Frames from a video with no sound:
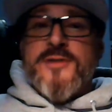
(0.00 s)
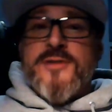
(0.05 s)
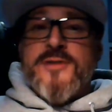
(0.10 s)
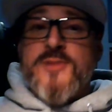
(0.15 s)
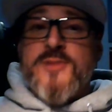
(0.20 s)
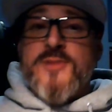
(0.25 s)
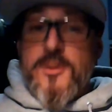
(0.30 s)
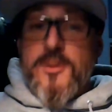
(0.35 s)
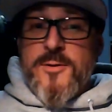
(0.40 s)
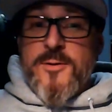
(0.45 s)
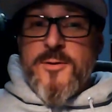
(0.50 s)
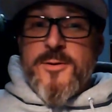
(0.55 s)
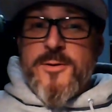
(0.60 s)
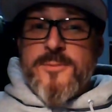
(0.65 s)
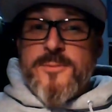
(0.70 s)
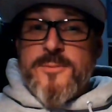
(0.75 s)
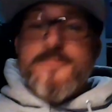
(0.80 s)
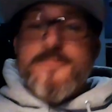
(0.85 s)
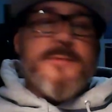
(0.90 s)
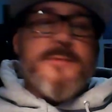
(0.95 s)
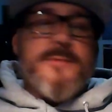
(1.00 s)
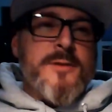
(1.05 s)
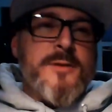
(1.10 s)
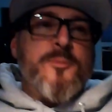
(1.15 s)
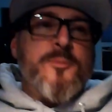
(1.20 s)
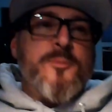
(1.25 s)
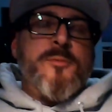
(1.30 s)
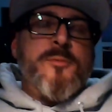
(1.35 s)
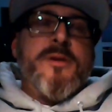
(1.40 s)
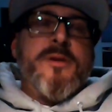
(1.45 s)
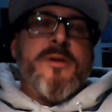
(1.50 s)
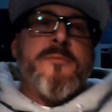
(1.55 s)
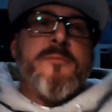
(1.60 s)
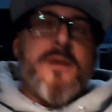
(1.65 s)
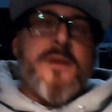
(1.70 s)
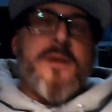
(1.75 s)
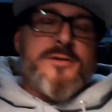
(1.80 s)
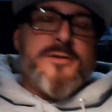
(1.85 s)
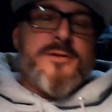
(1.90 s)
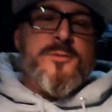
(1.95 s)
What I don't own would
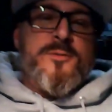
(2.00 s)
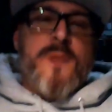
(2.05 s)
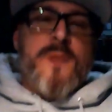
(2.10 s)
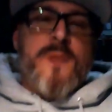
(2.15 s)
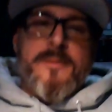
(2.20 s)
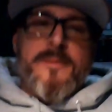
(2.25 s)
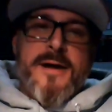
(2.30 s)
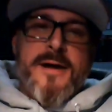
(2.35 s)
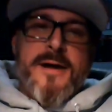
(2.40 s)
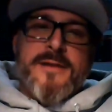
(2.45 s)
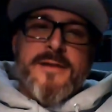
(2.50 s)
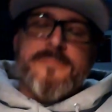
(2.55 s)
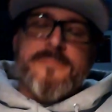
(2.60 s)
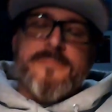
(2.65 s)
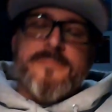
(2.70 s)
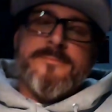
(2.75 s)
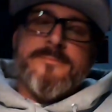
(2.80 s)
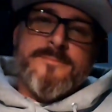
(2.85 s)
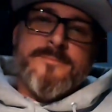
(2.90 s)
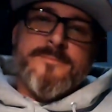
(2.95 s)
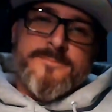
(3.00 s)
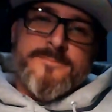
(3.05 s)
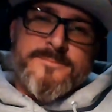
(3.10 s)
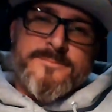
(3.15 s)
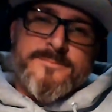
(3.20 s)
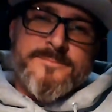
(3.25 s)
be a Mark II wide body,